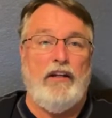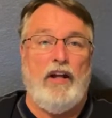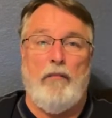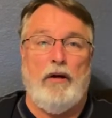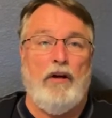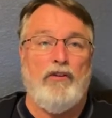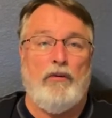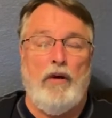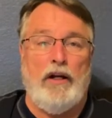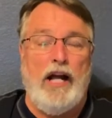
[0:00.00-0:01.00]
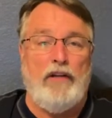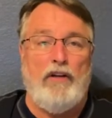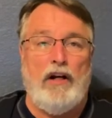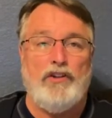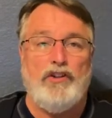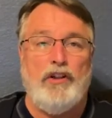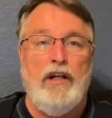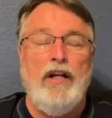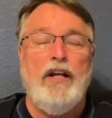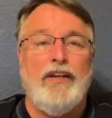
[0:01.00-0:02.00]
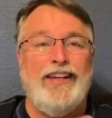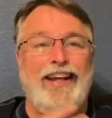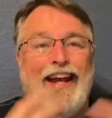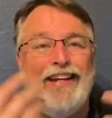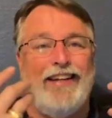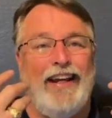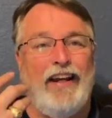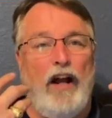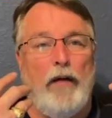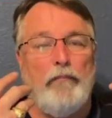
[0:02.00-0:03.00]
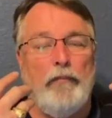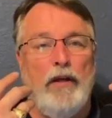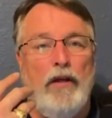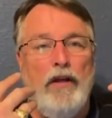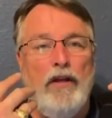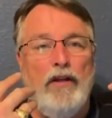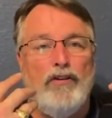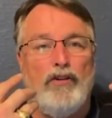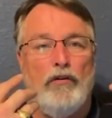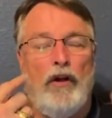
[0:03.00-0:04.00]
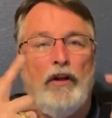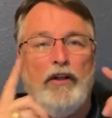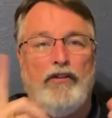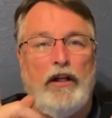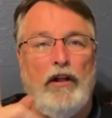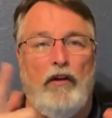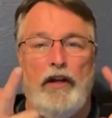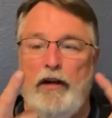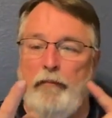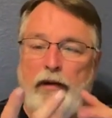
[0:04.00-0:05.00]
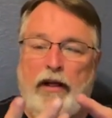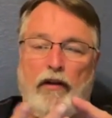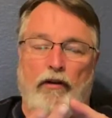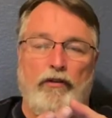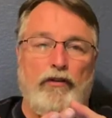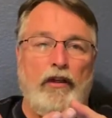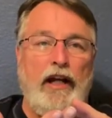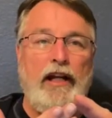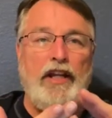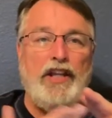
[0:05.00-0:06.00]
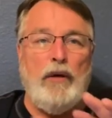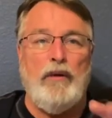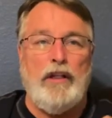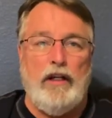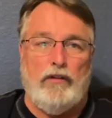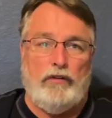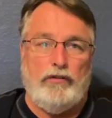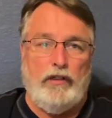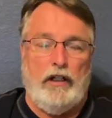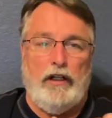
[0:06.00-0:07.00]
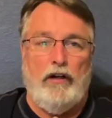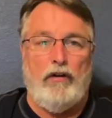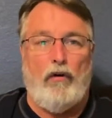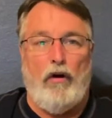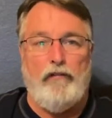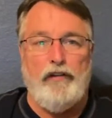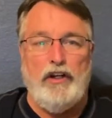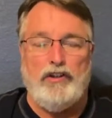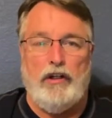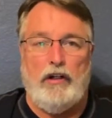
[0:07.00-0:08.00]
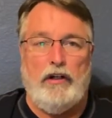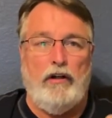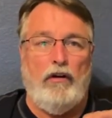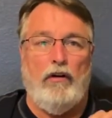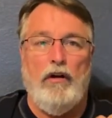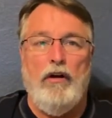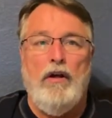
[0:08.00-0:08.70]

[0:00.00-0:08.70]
not because they're running out of oxygen, because they can't take it up. So not only does it kill them, it kills anything with gills. It'll kill crawfish. It'll kill